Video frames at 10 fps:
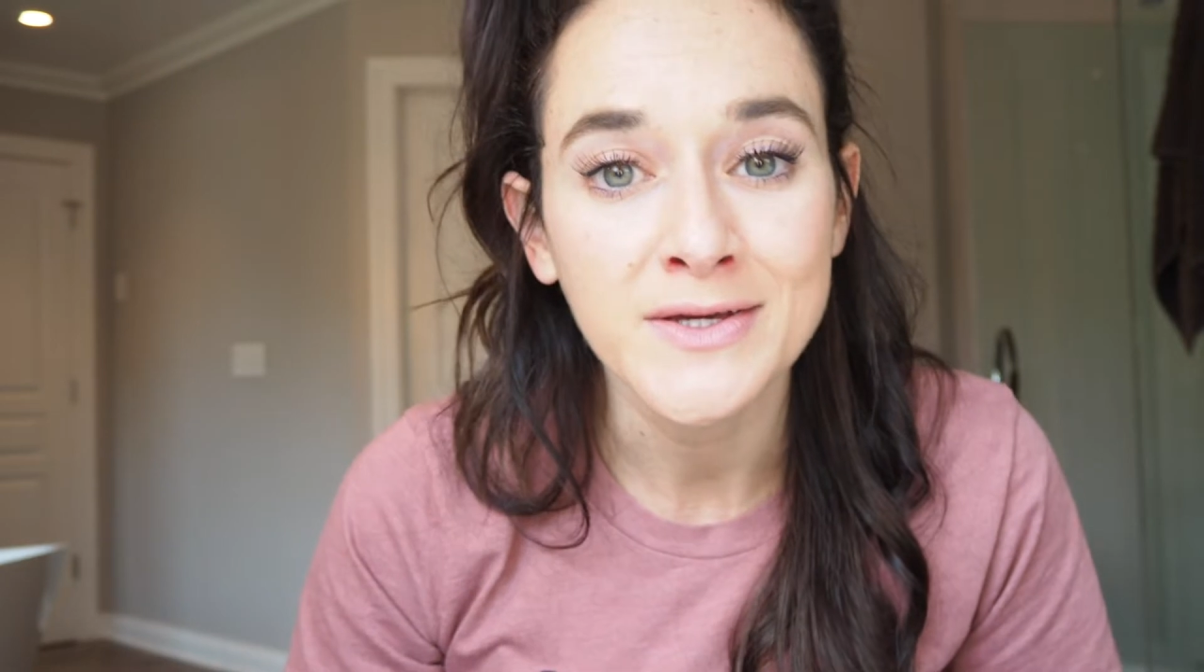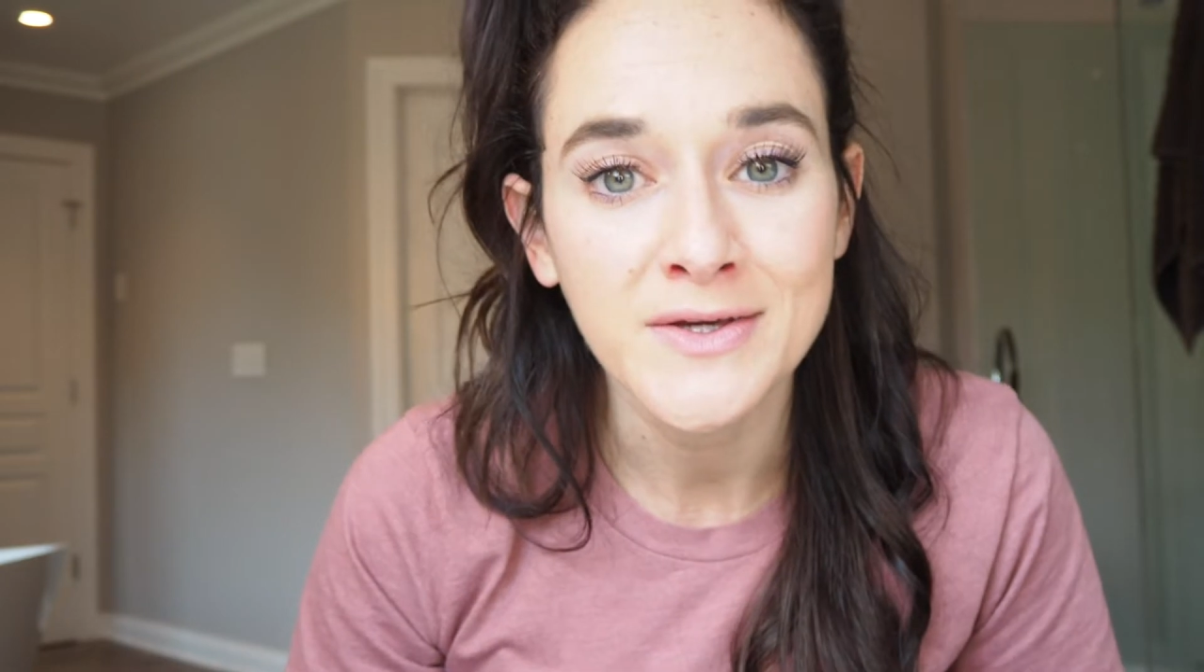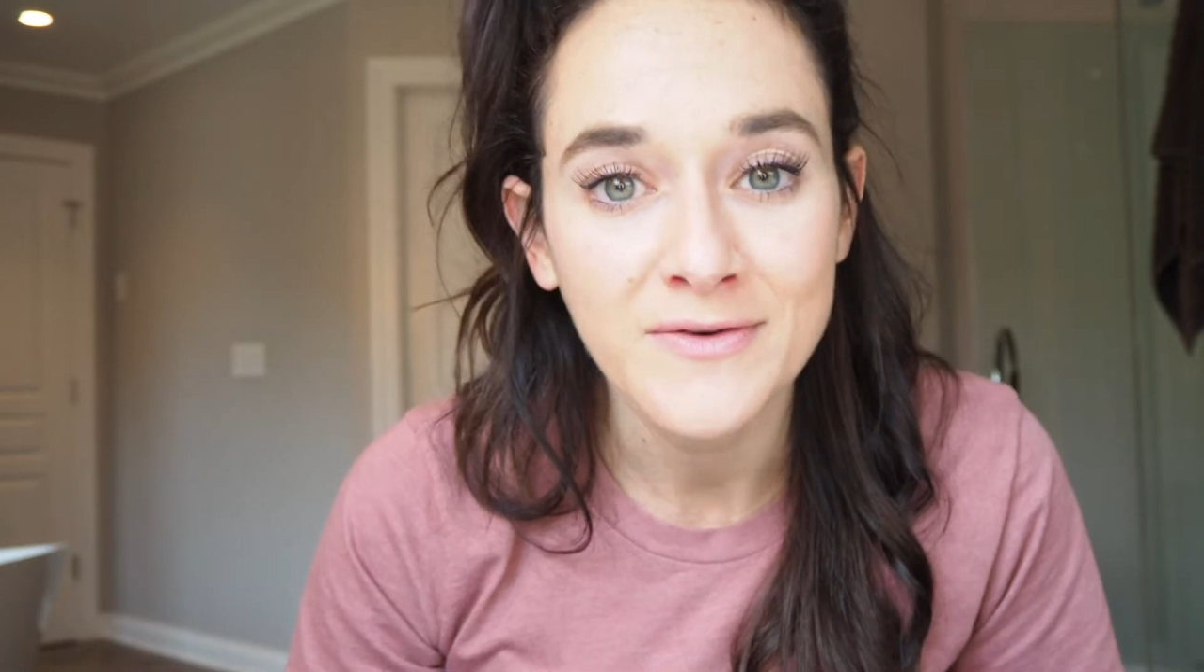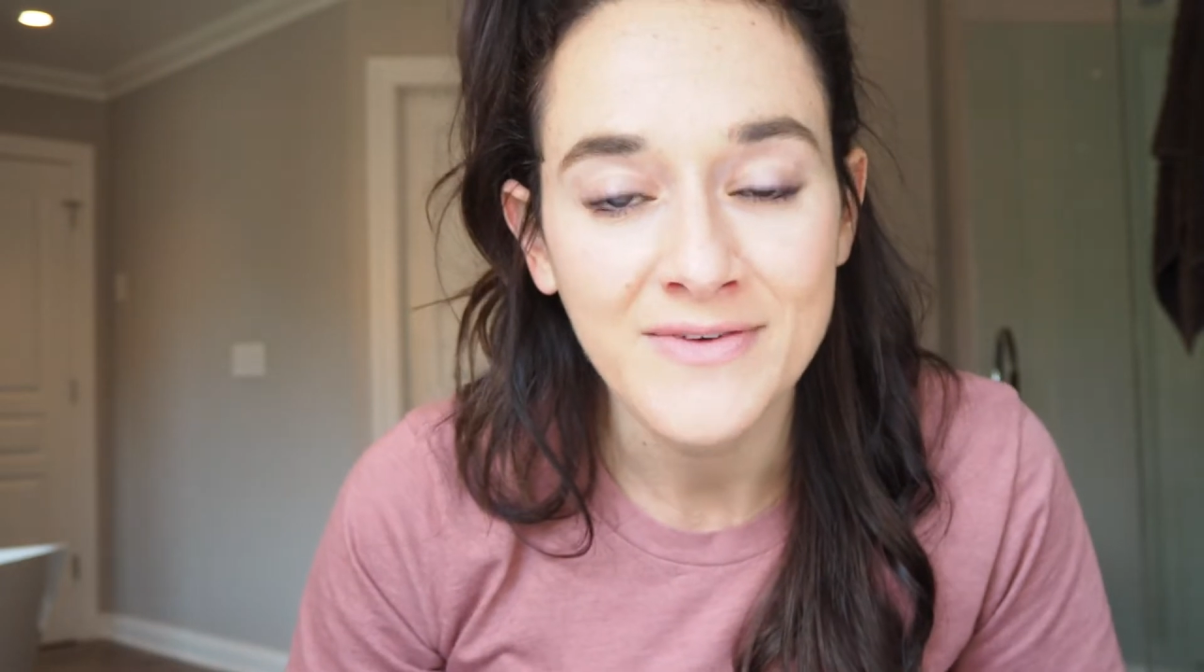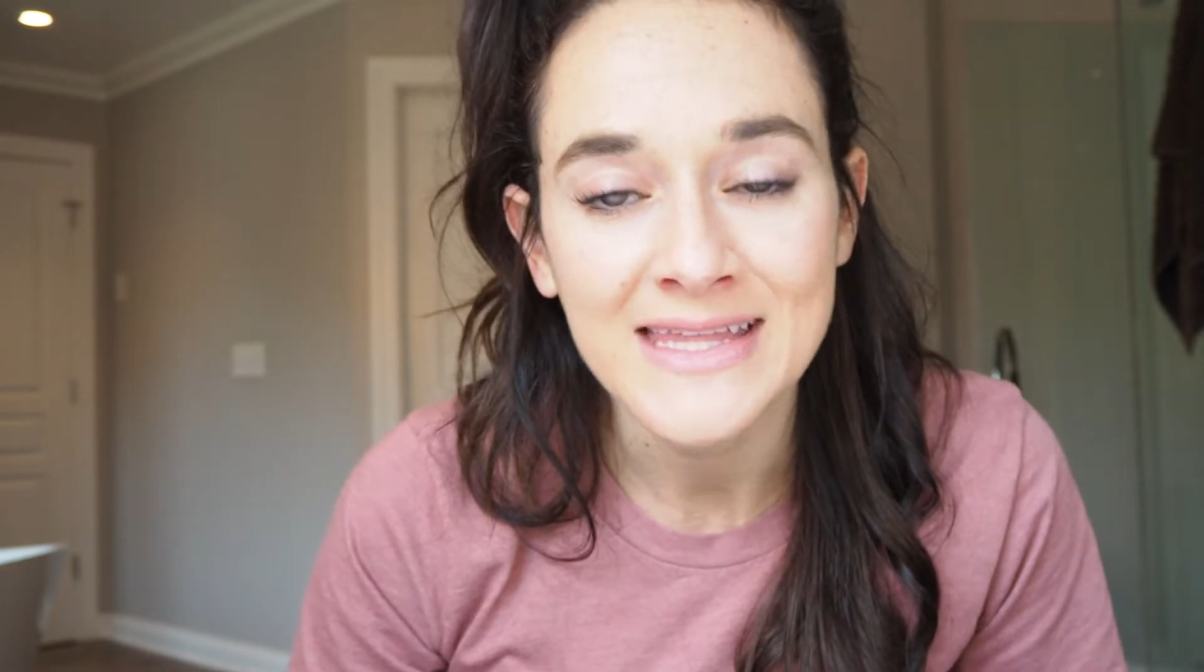
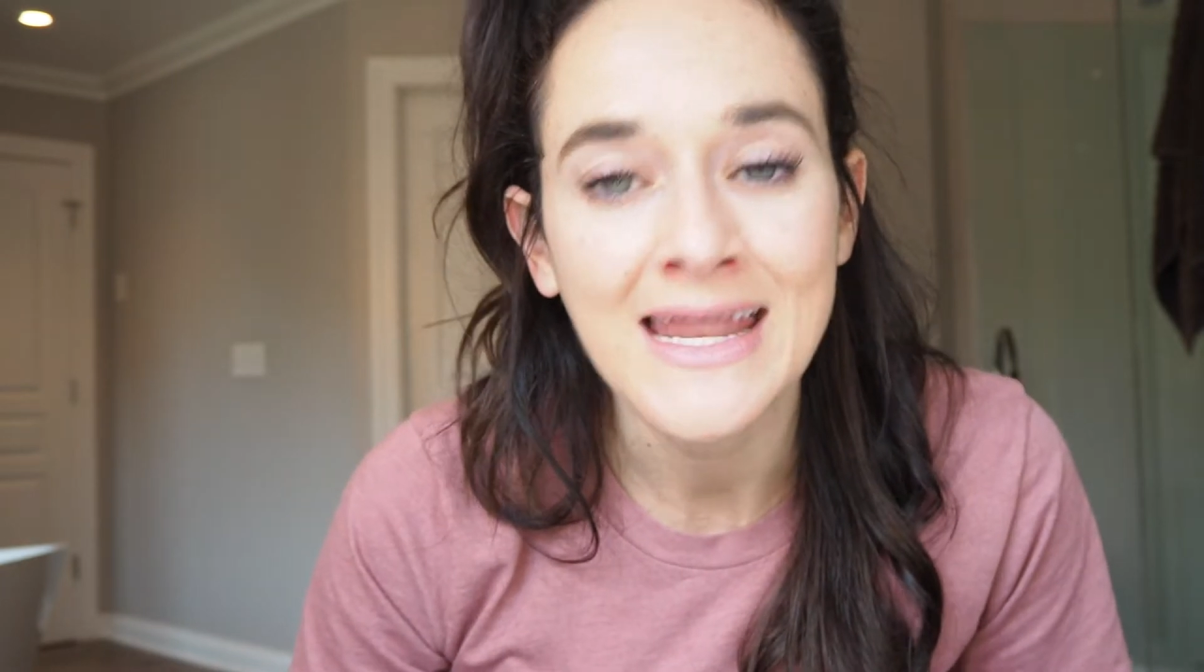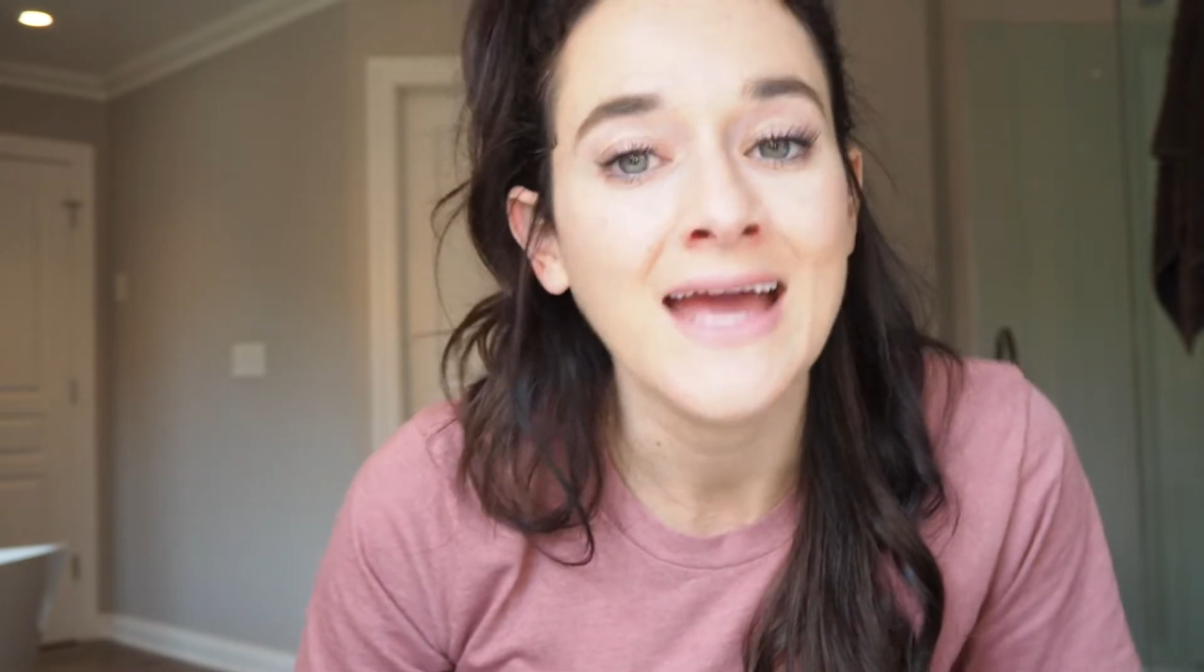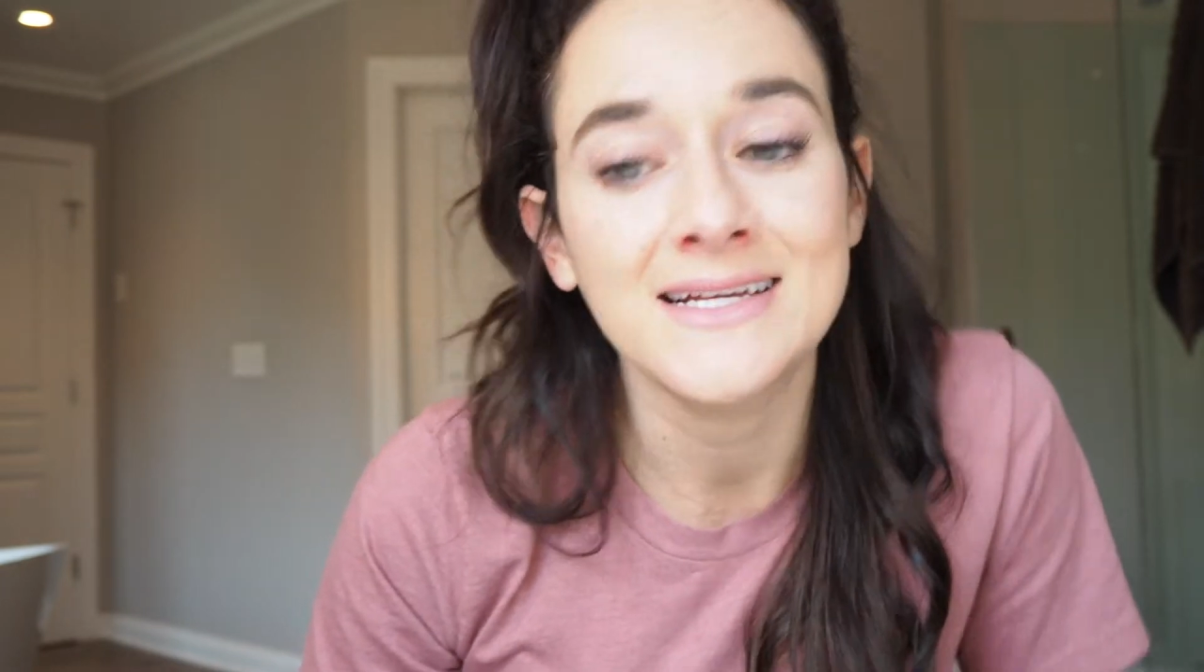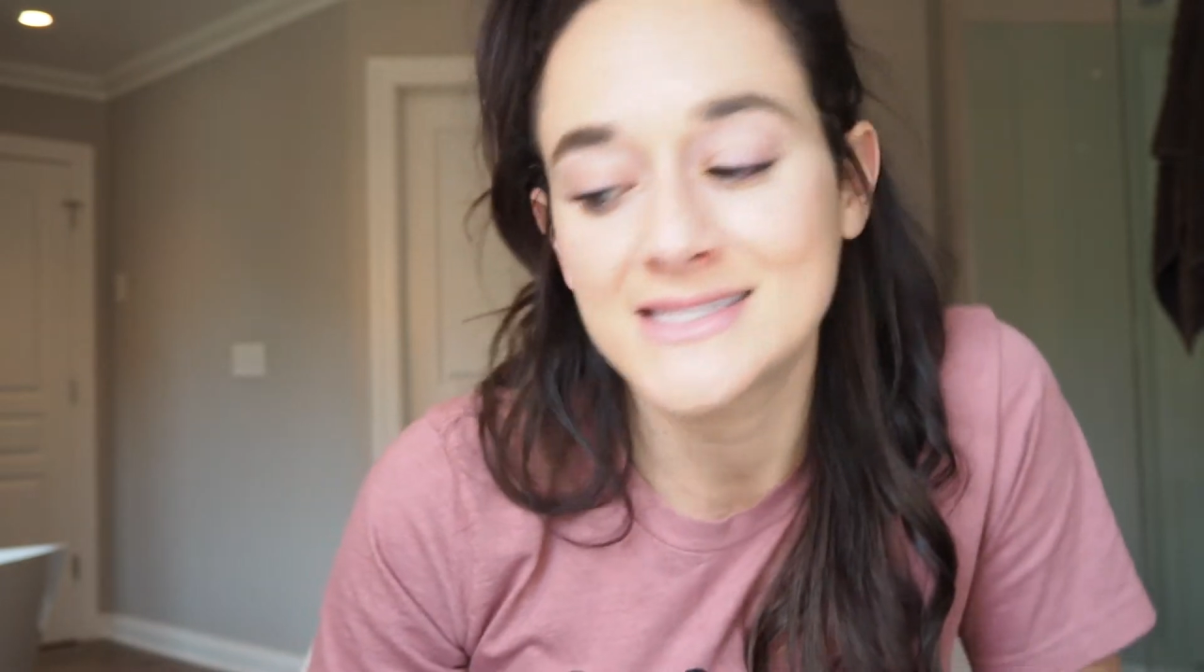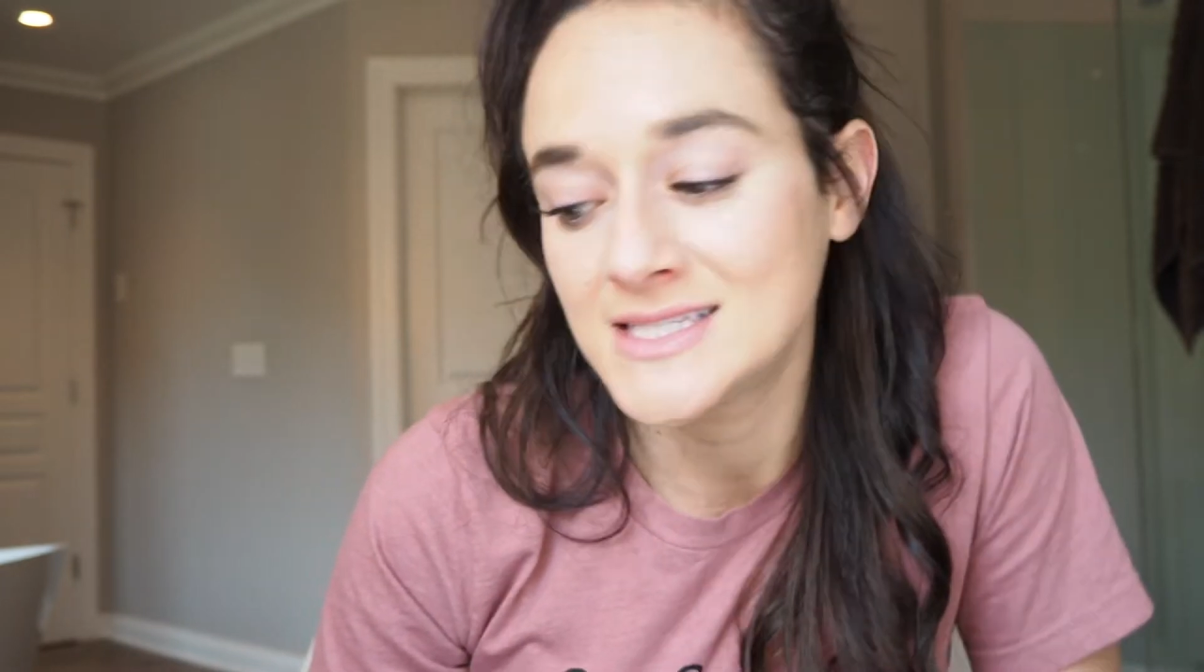you for the
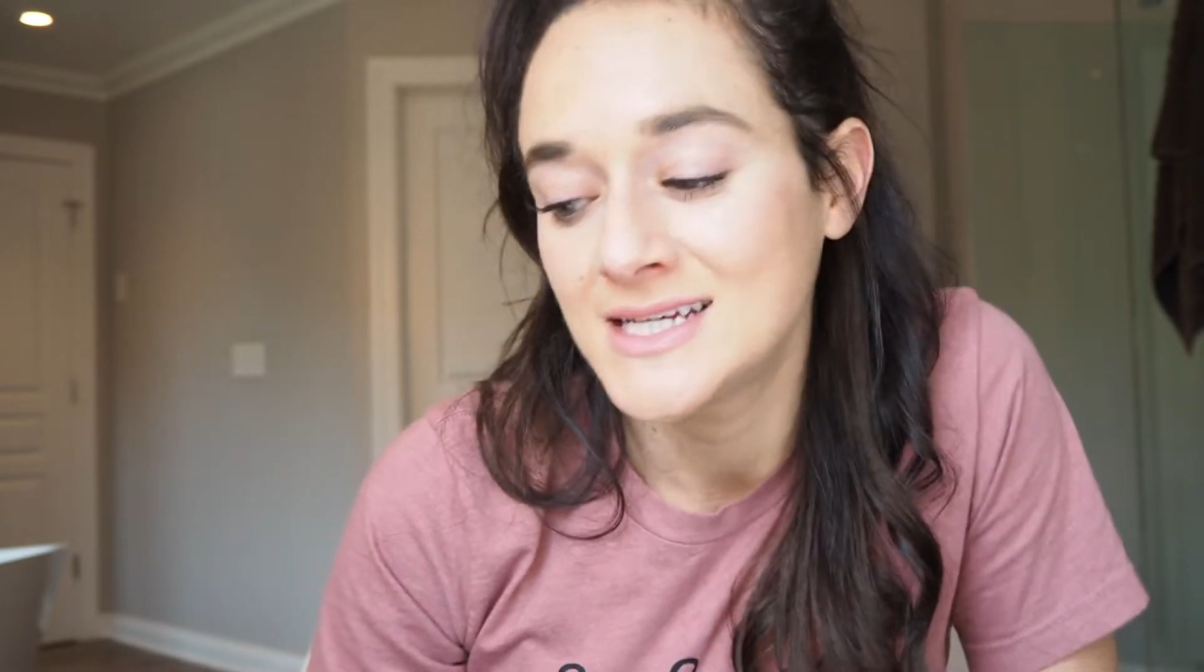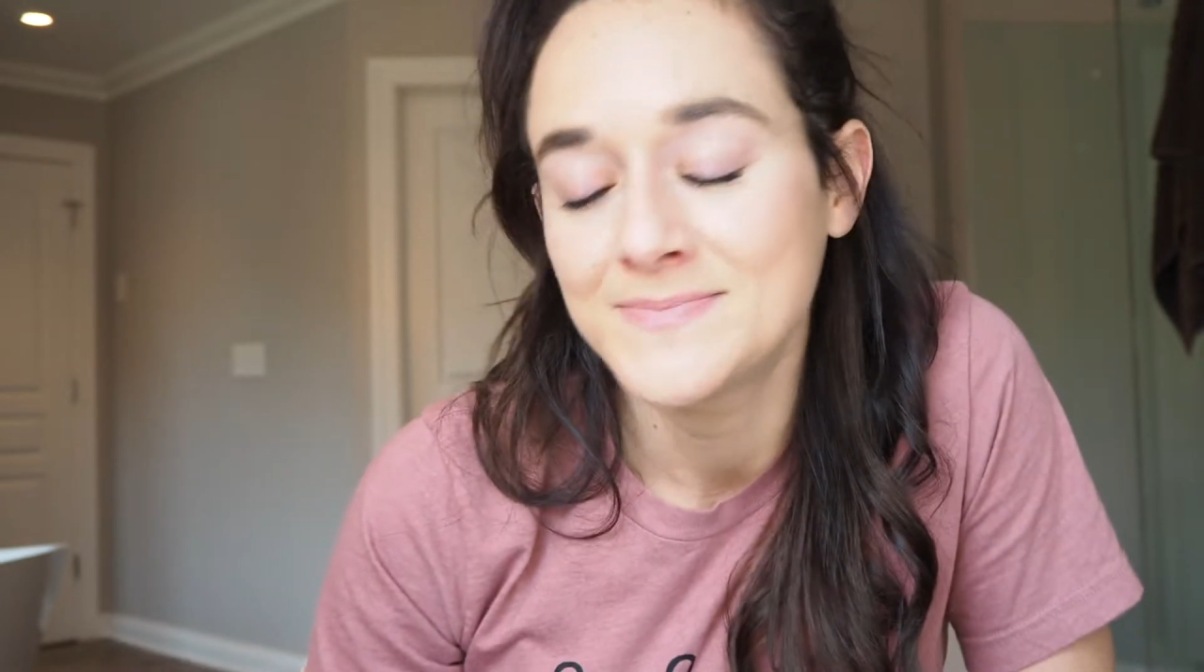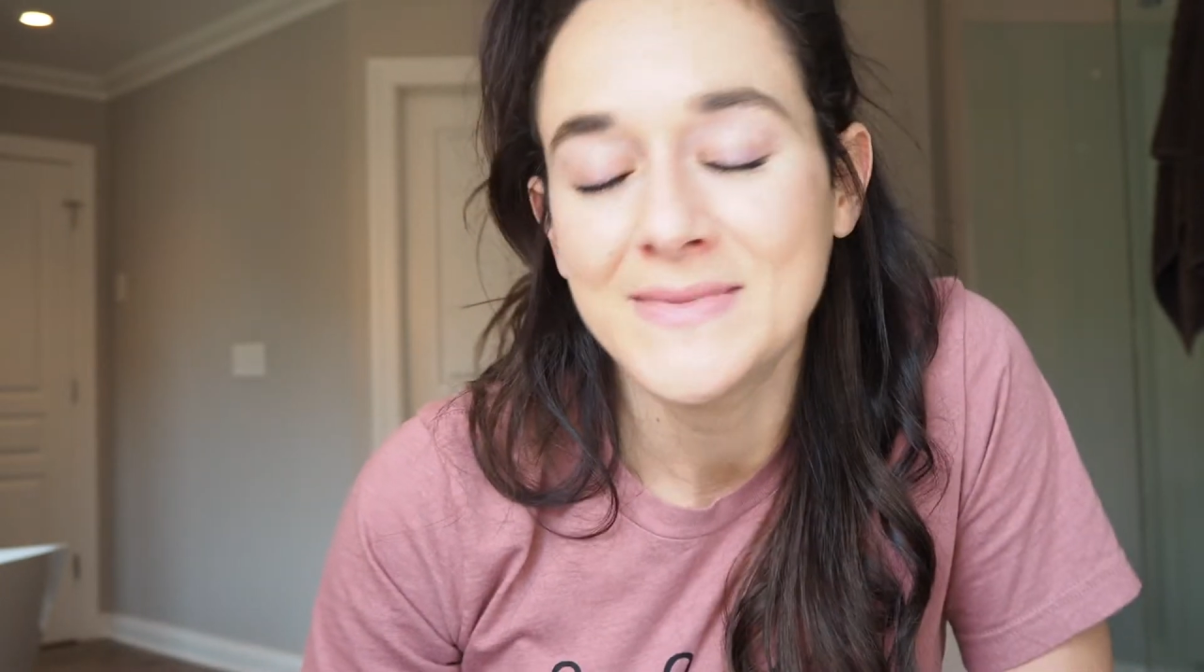next